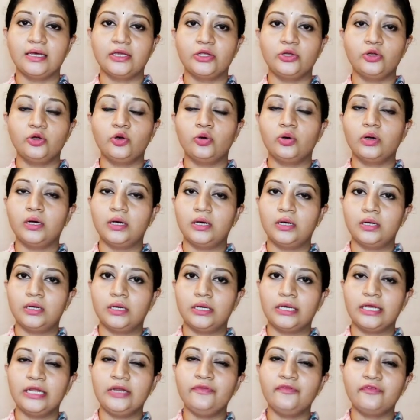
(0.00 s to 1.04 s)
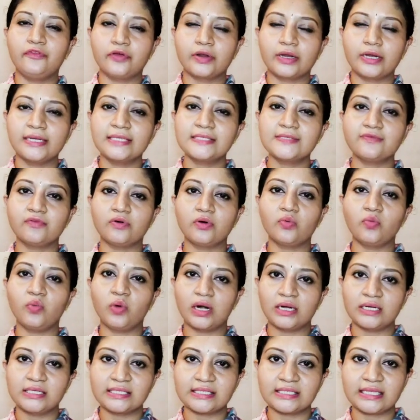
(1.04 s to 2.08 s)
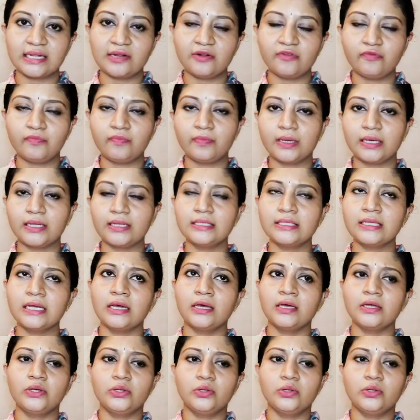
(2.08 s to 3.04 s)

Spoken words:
Inference for oneself means,